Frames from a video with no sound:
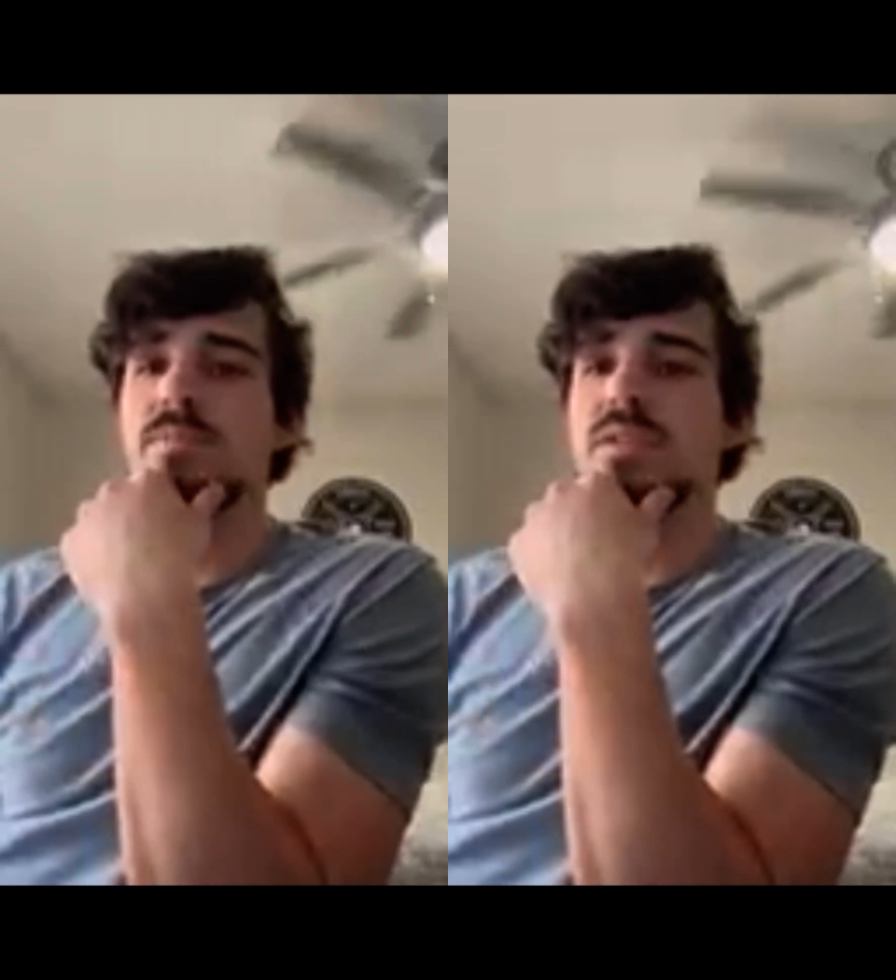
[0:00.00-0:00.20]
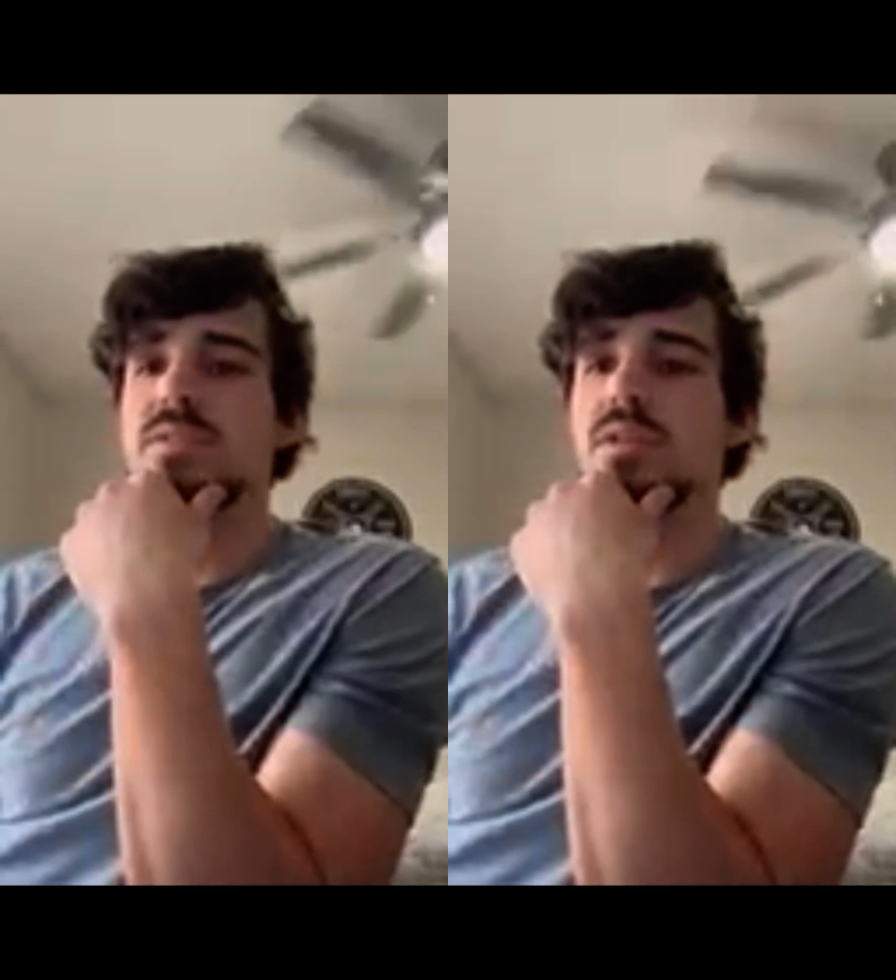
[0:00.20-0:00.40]

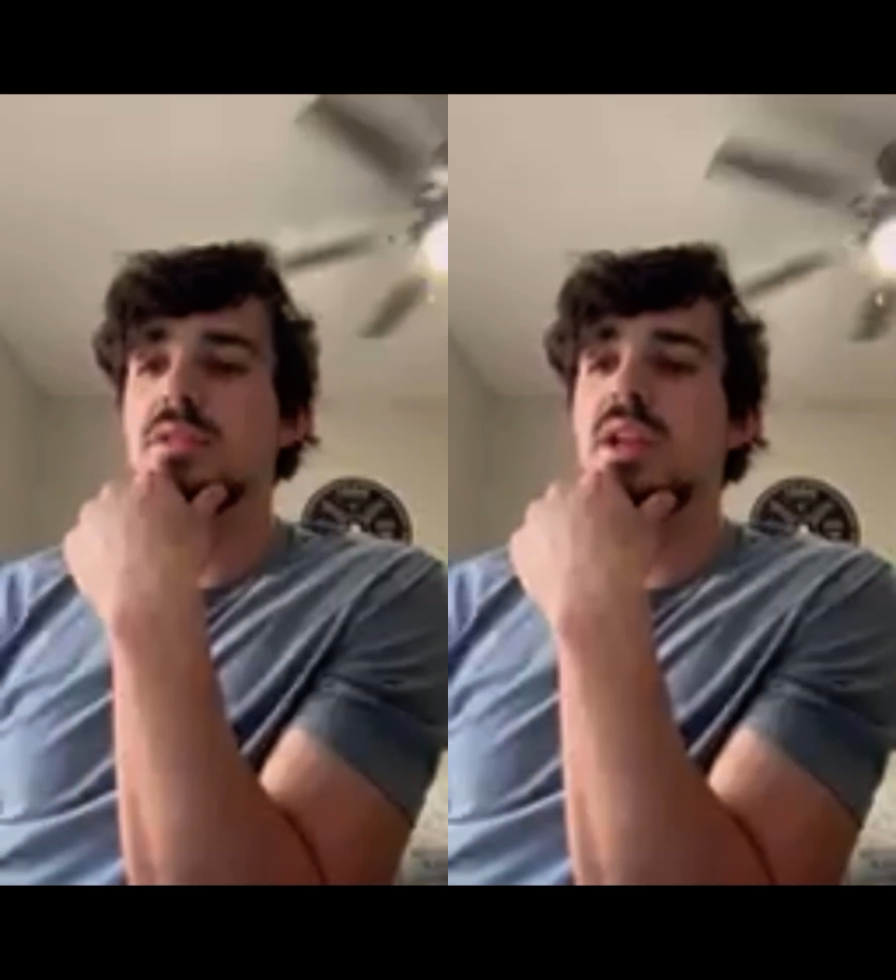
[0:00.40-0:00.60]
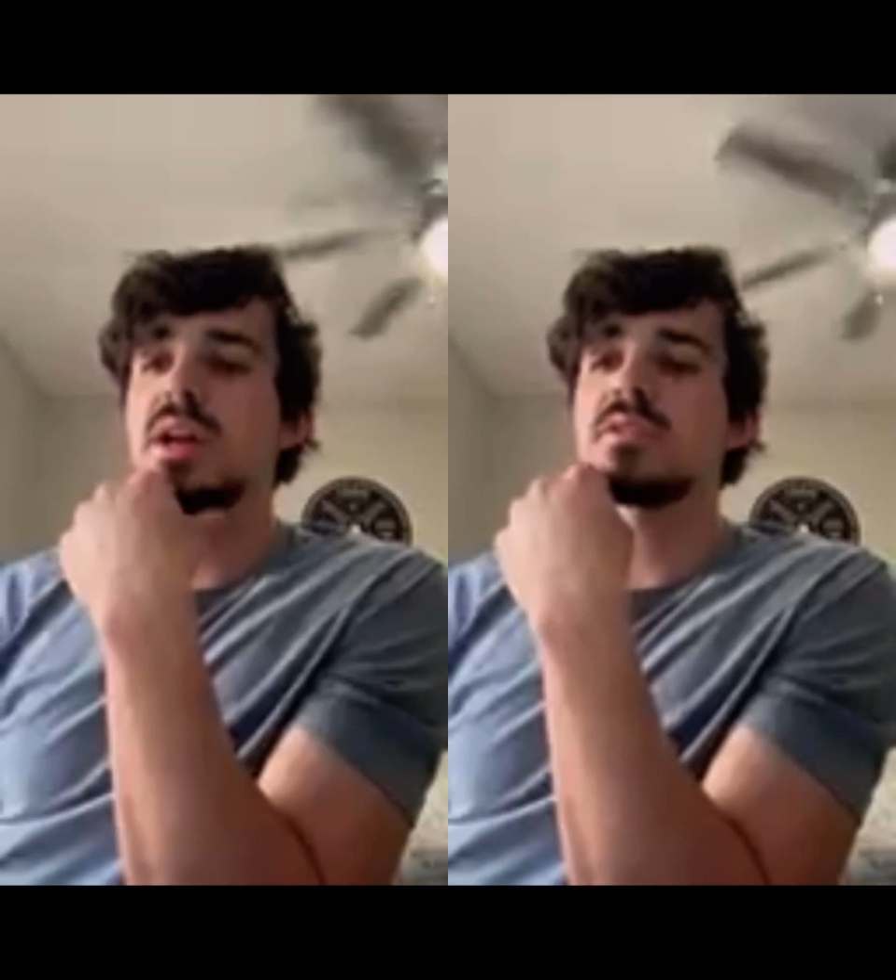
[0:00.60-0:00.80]
So
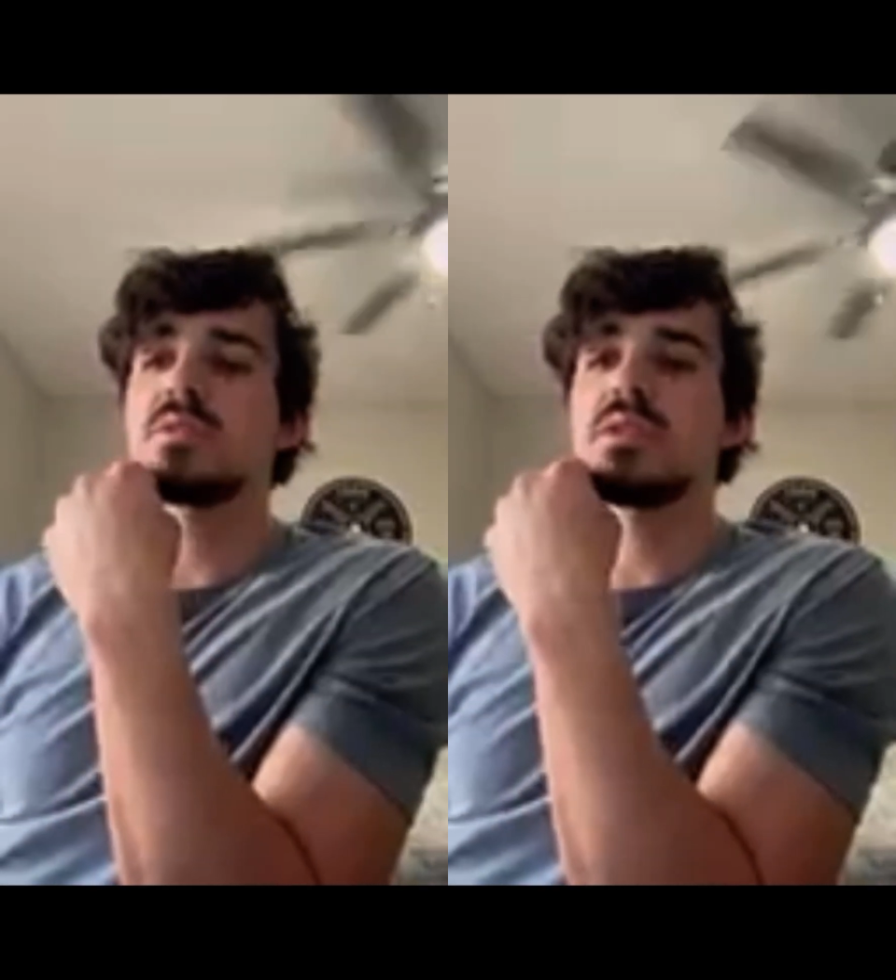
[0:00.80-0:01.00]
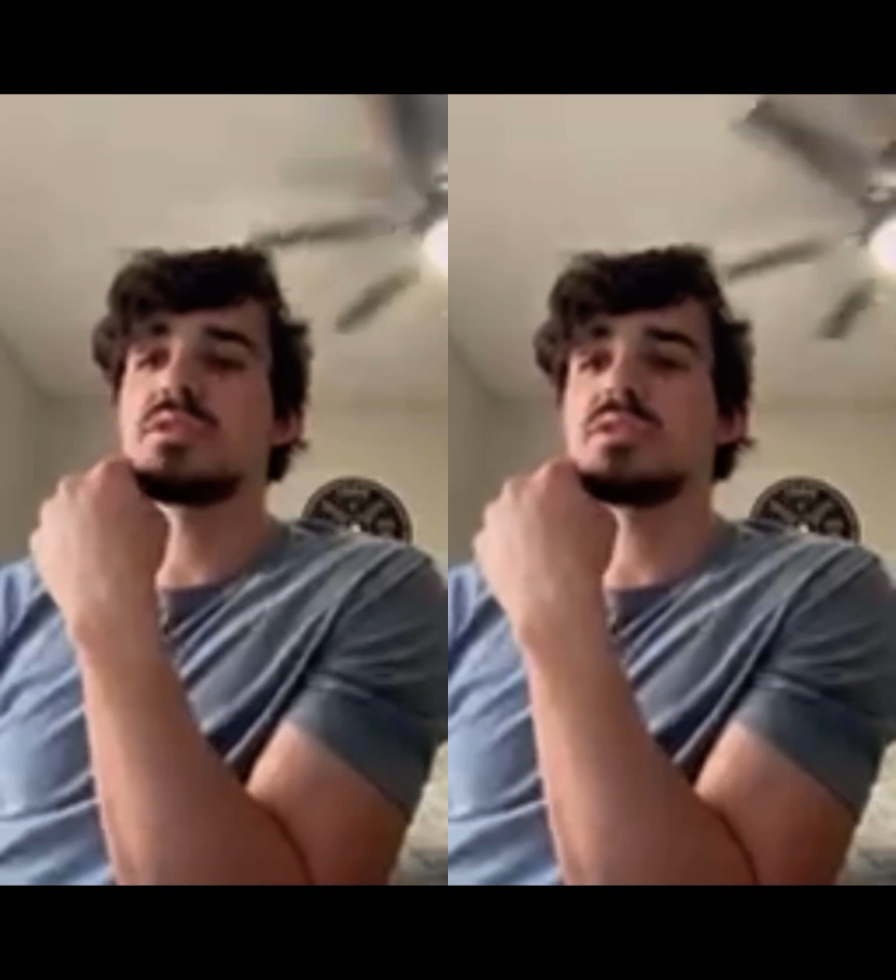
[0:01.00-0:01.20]
the next
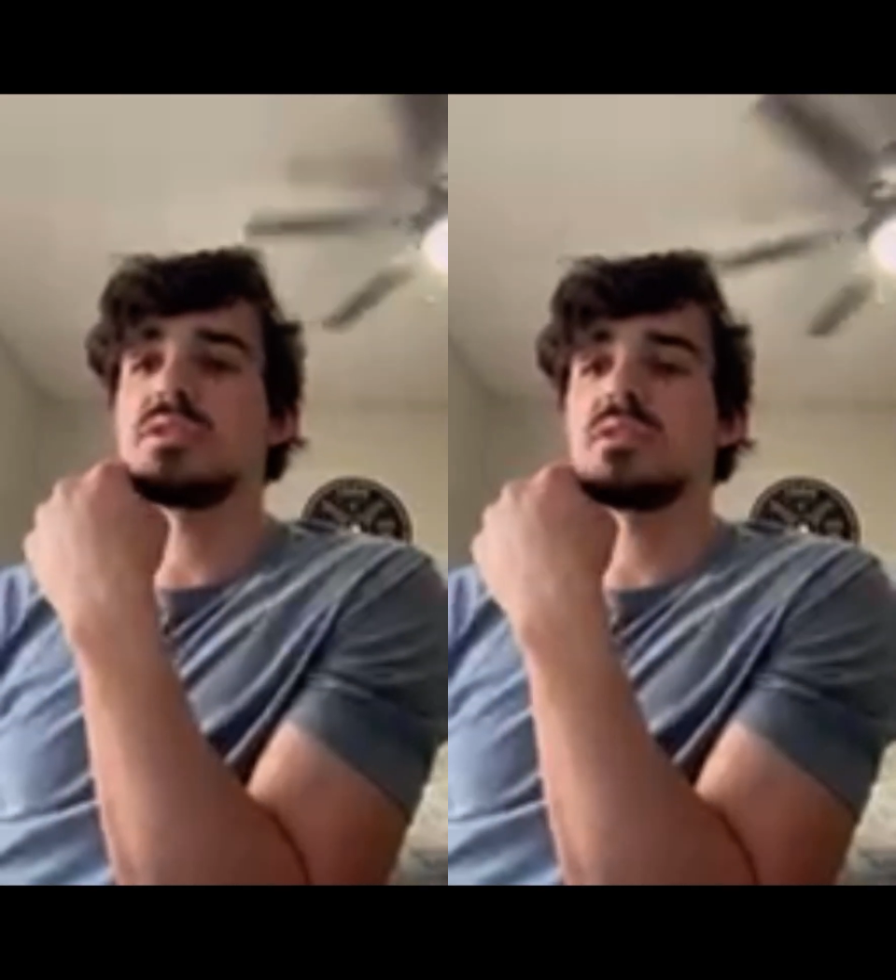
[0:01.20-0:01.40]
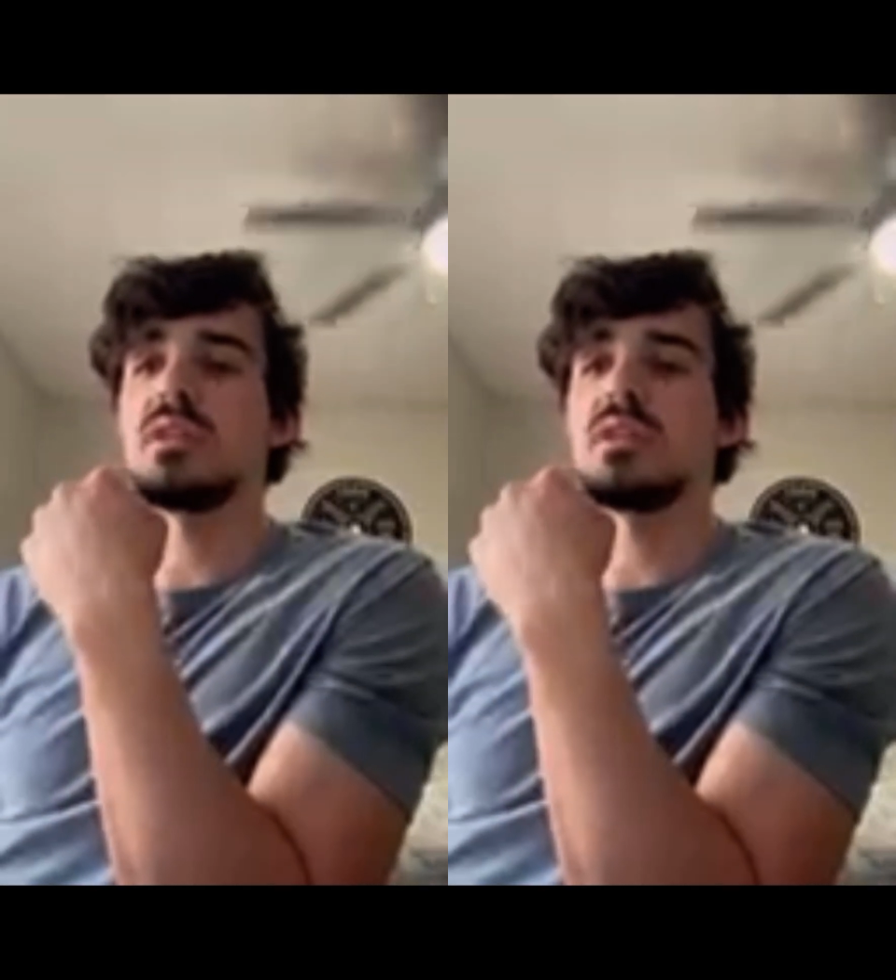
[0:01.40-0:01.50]
question,